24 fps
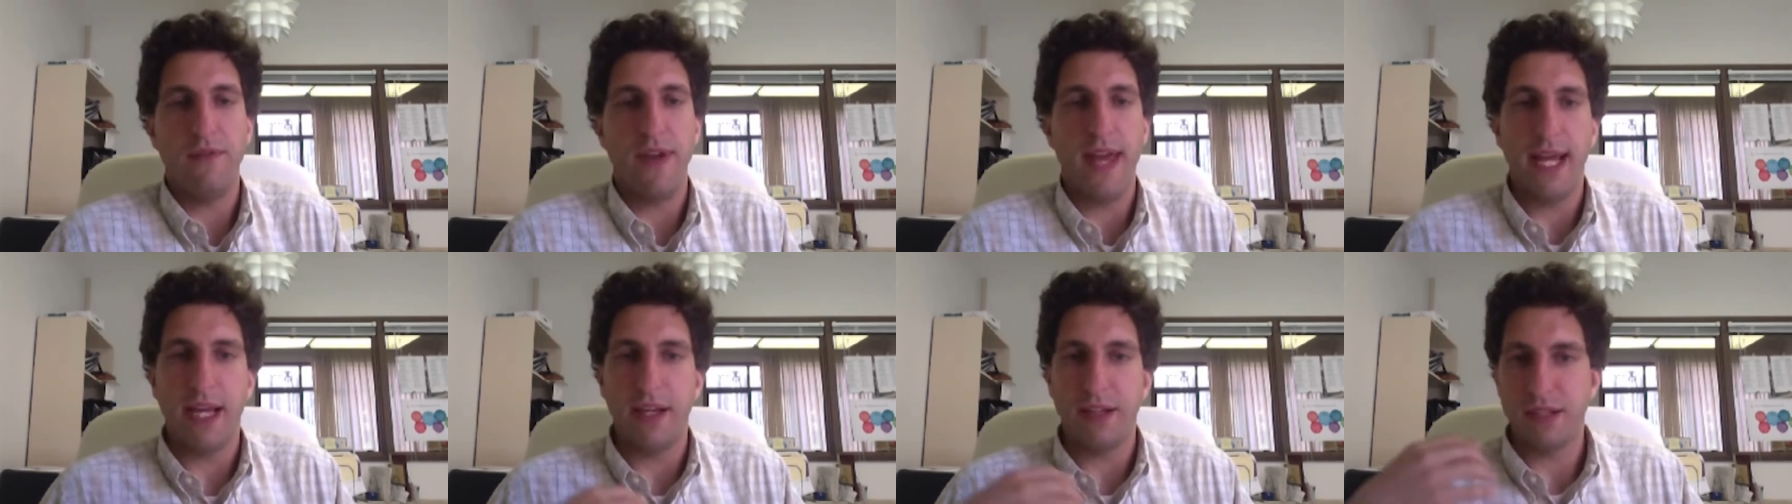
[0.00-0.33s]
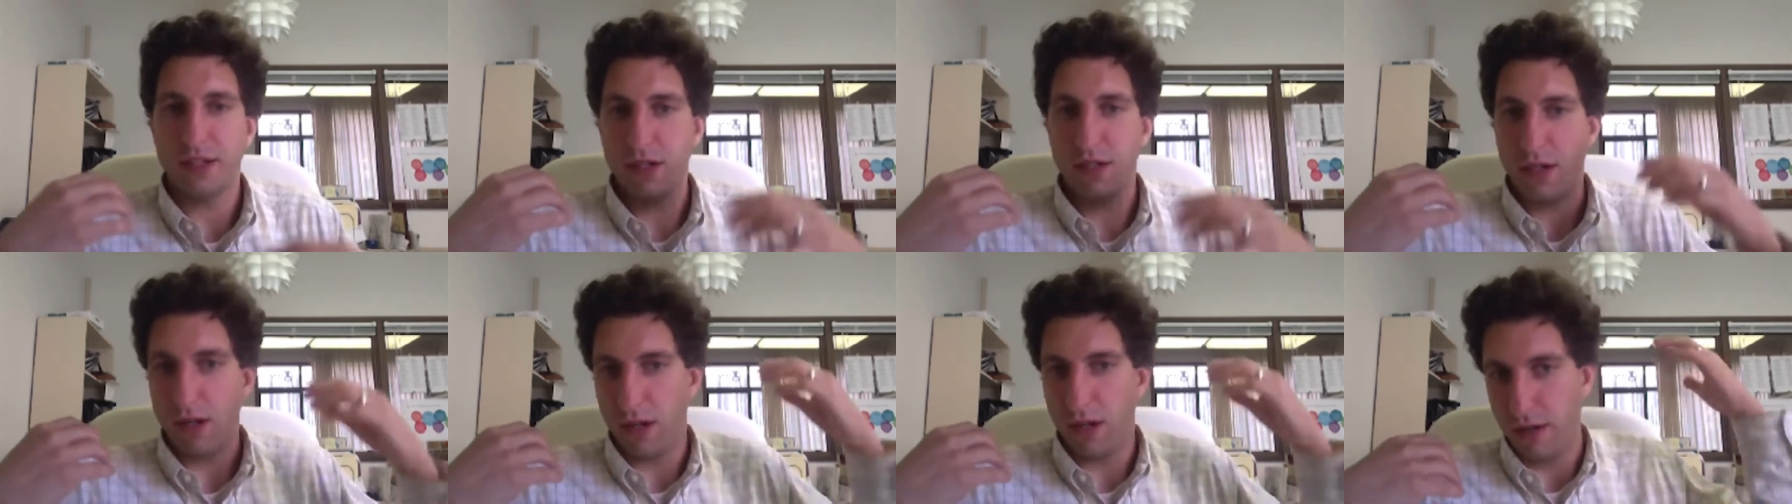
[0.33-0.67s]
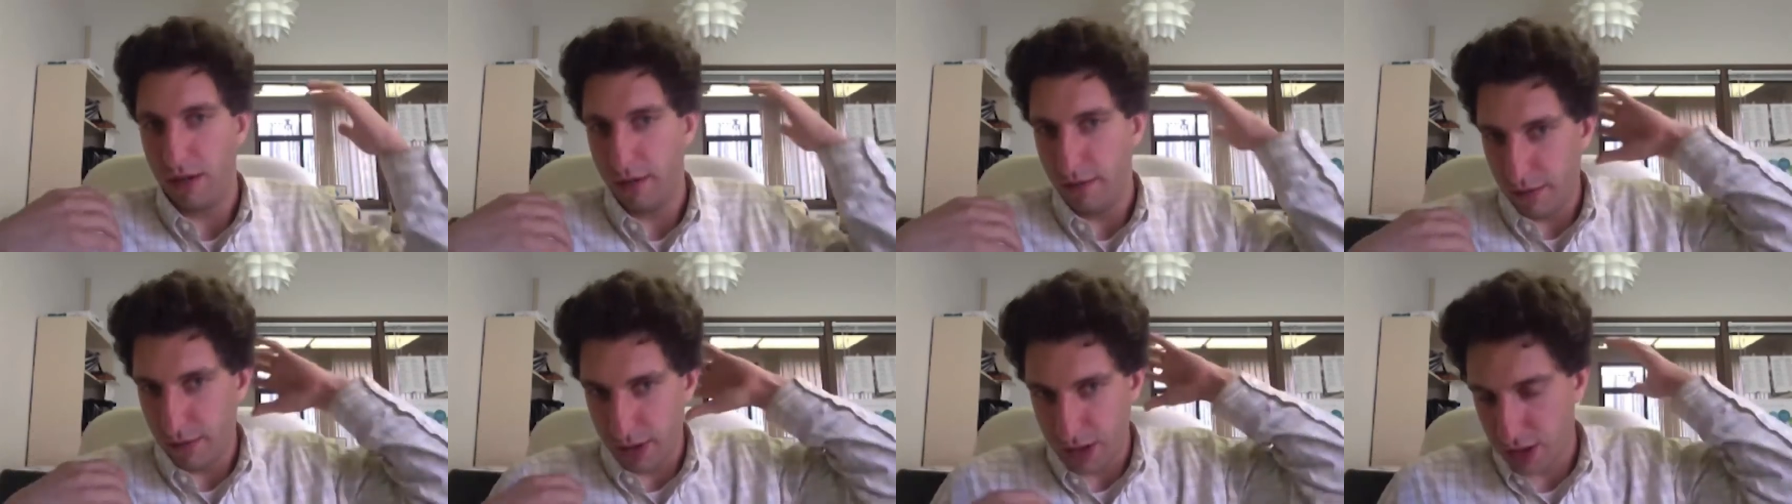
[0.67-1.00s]
the vagus nerve,
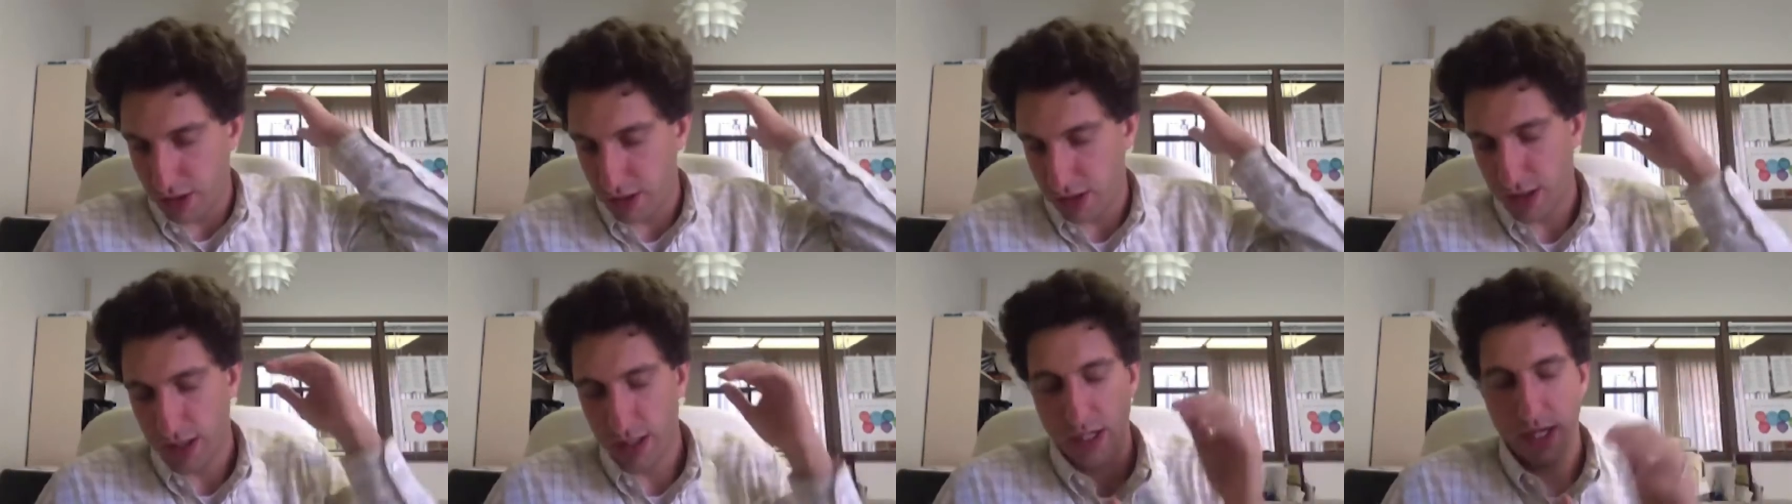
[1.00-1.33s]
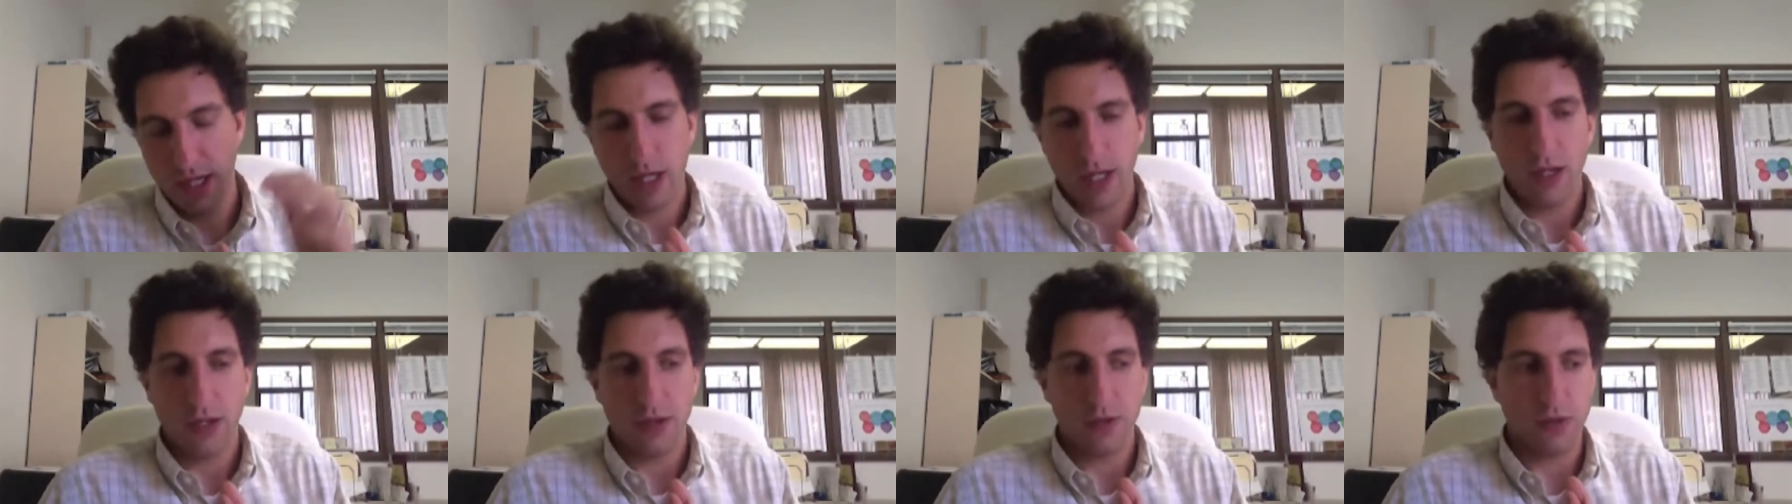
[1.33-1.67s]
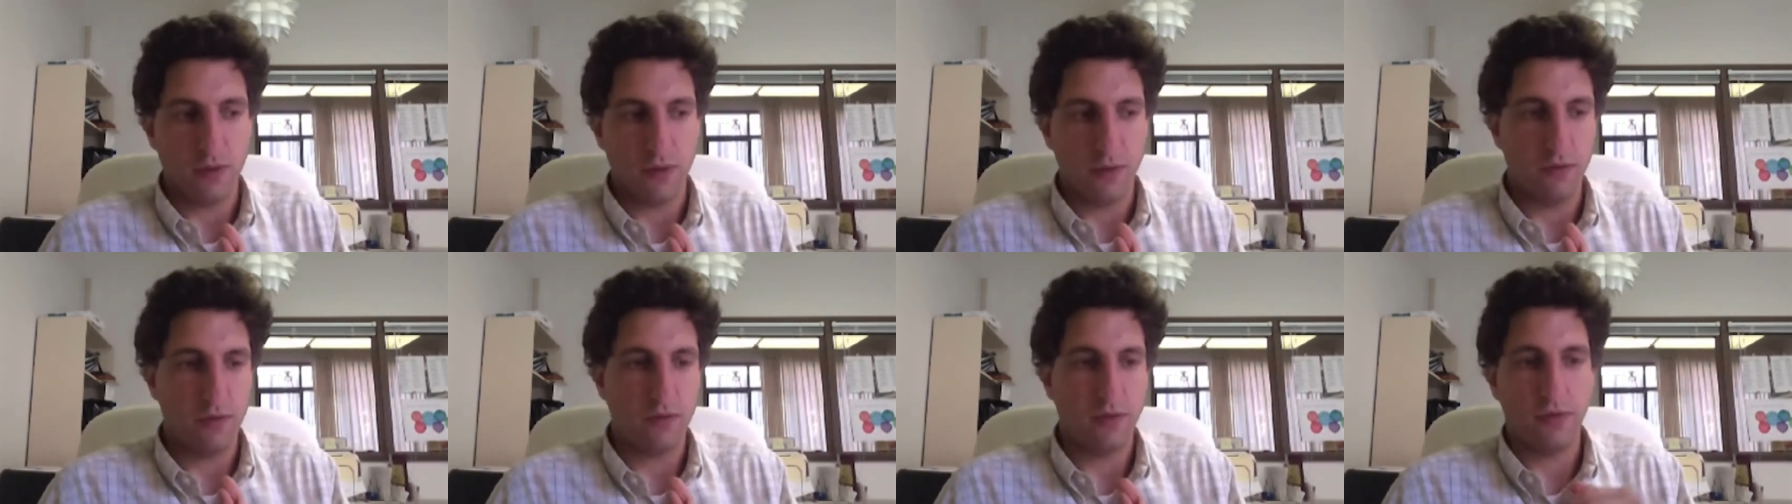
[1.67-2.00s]
which
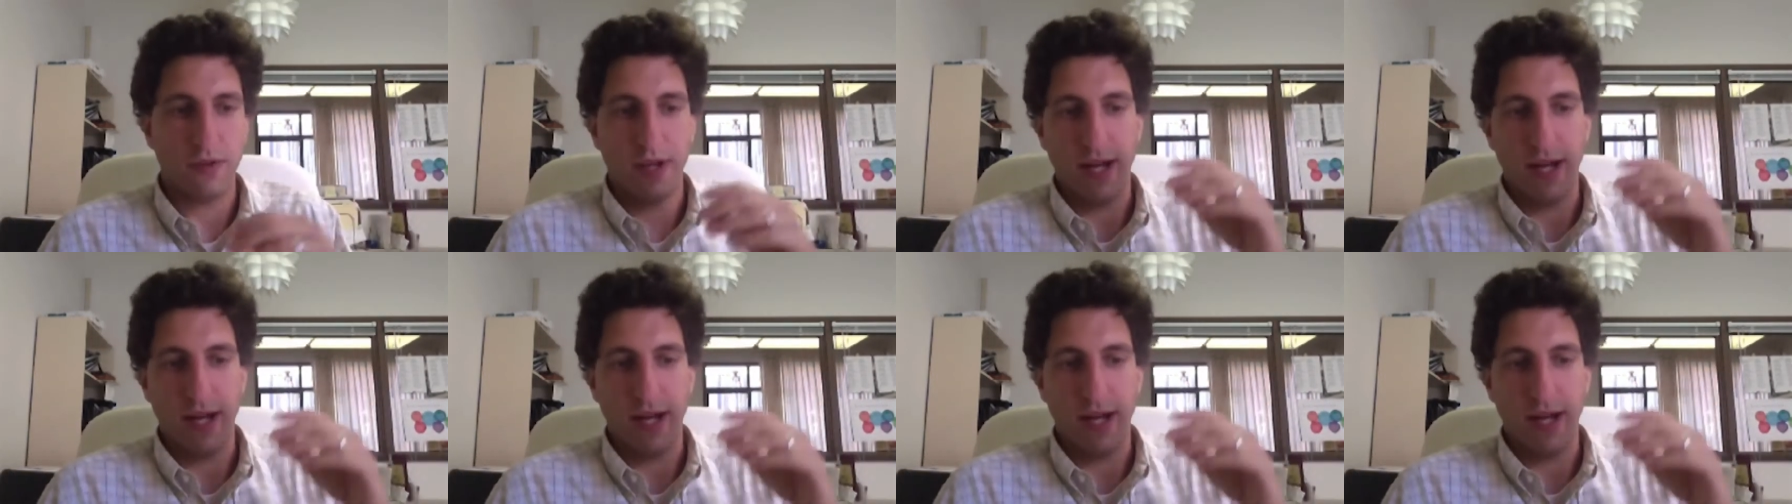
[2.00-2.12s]
sort